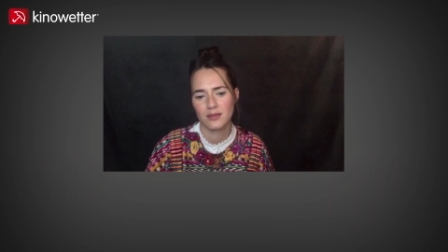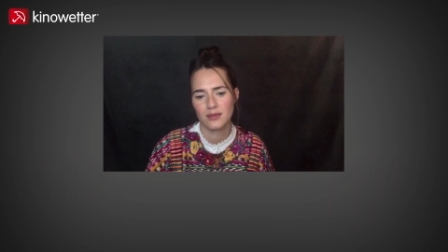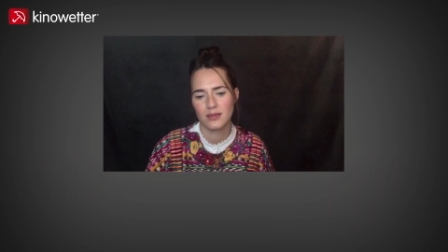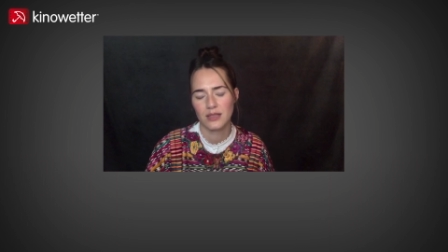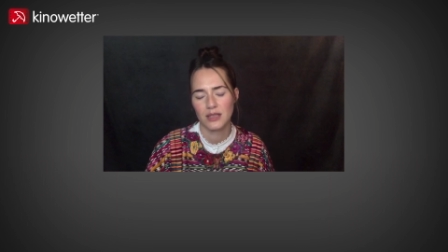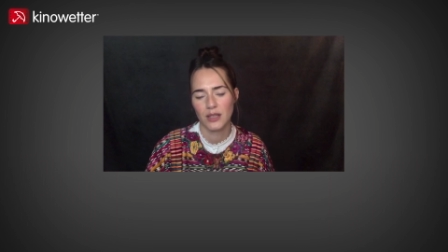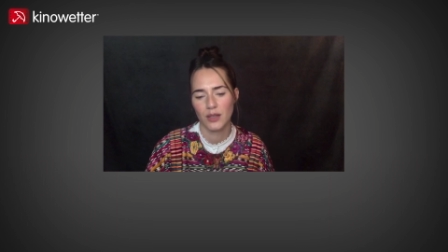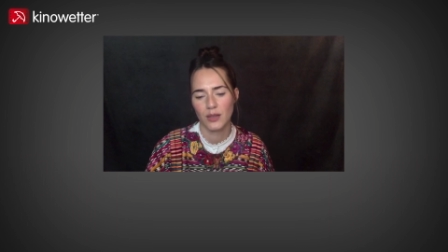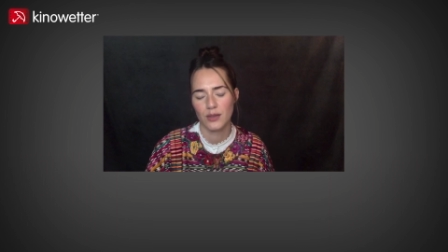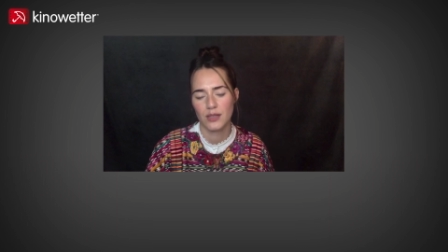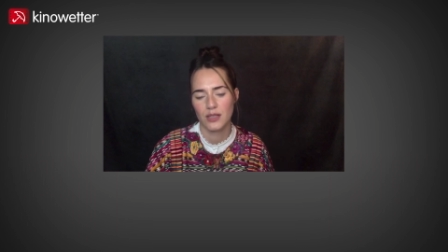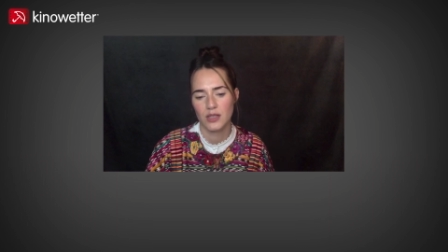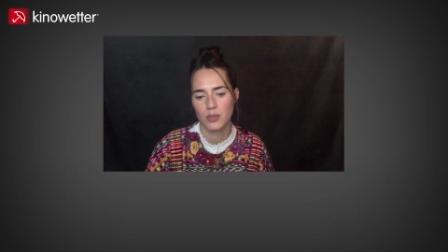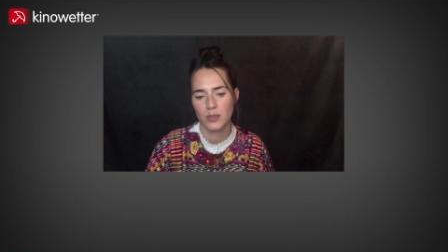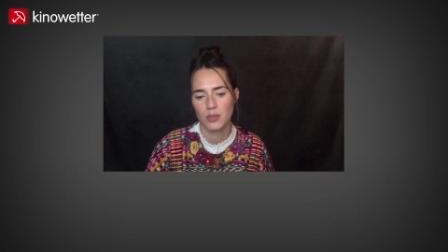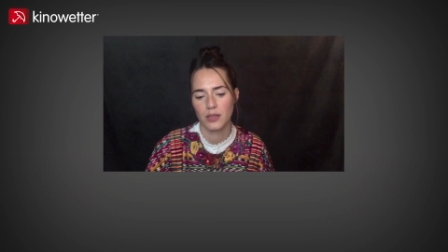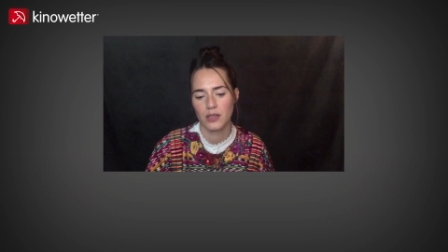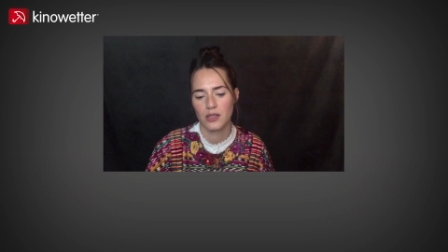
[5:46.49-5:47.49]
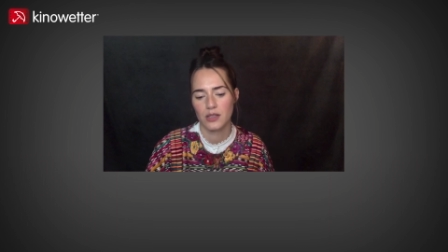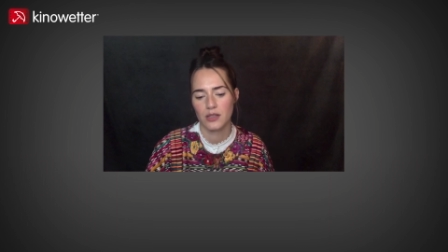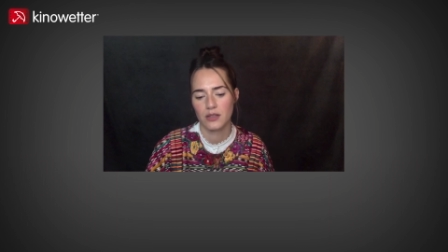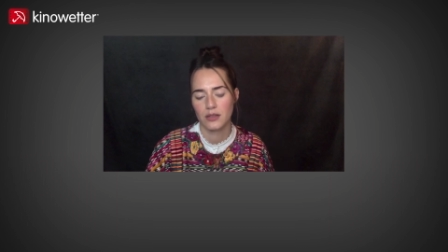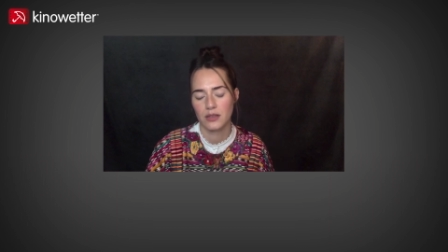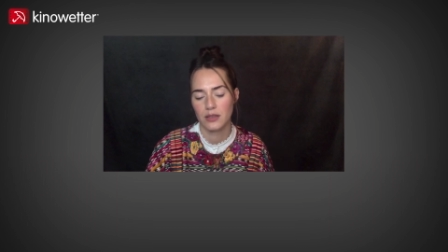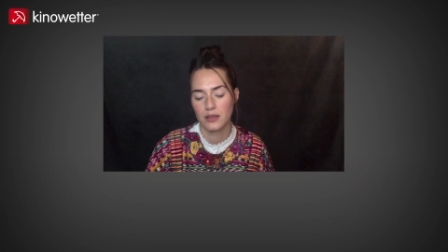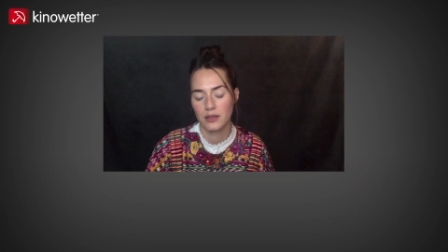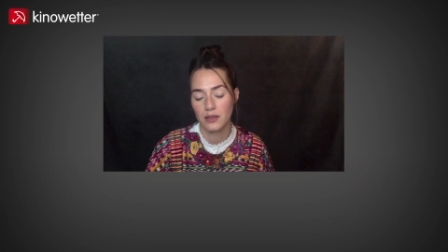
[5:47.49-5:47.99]
you know such a pleasure.
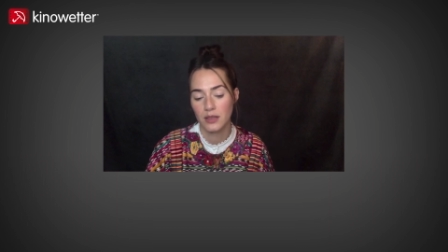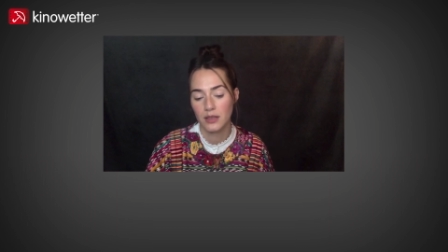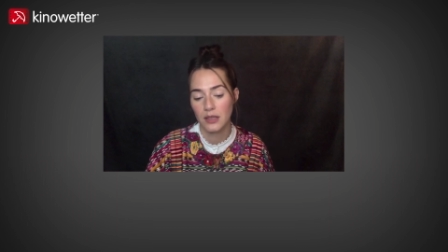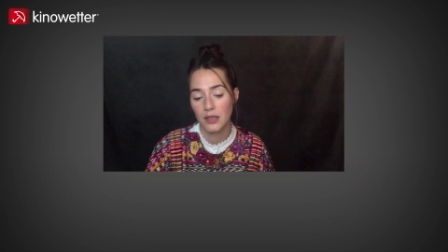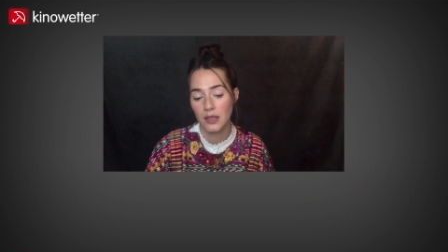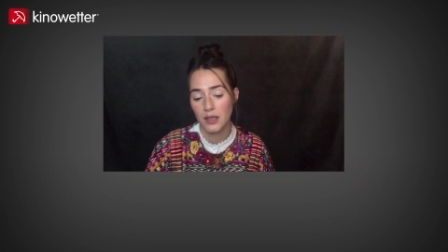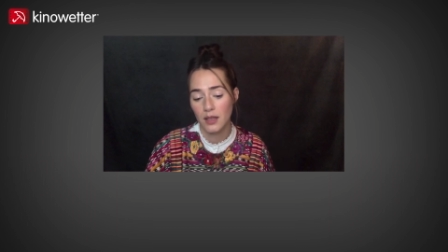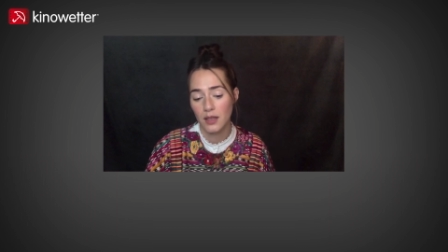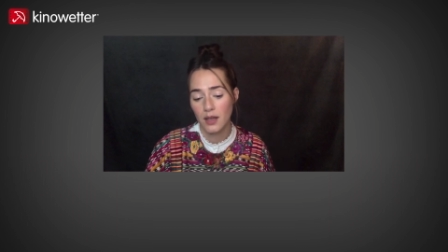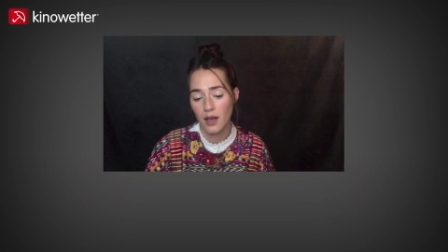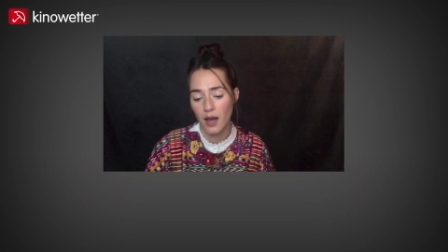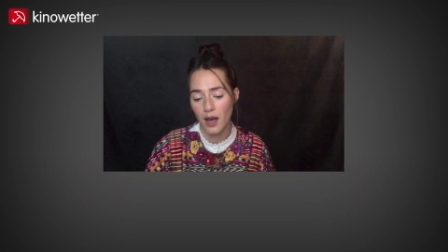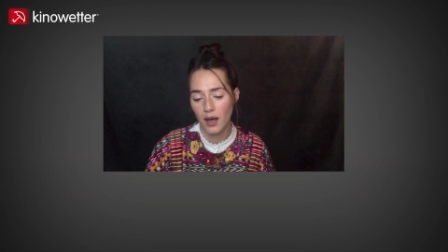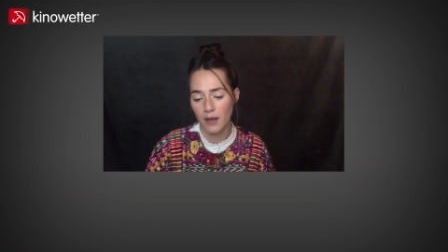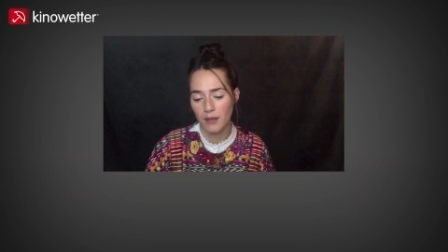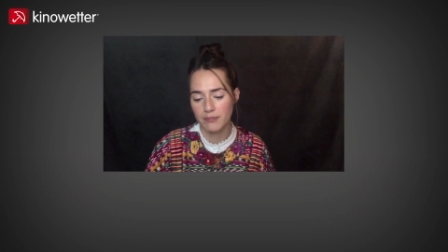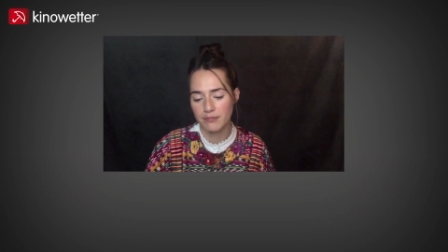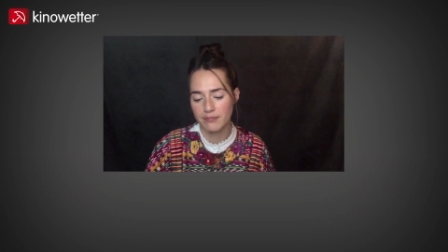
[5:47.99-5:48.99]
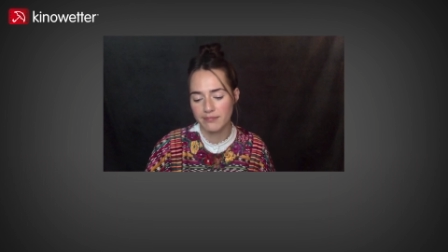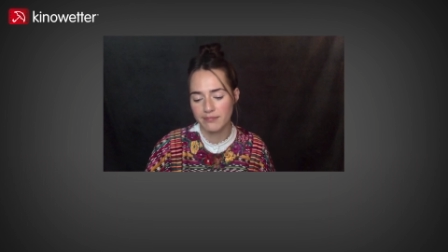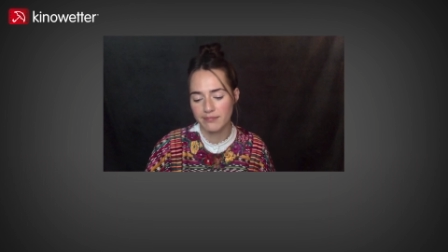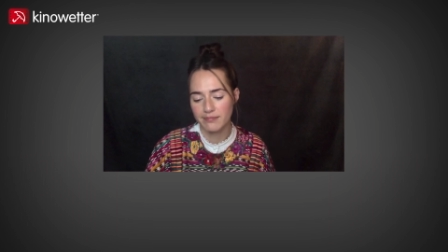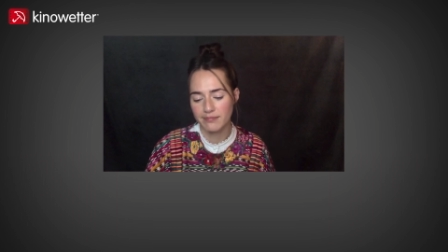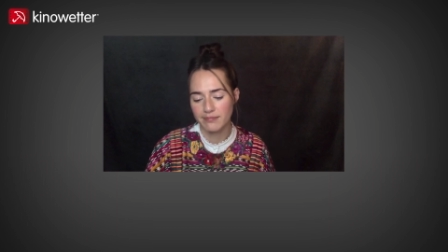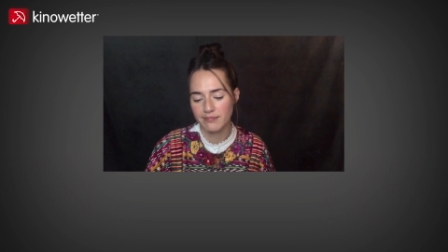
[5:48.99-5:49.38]
And um,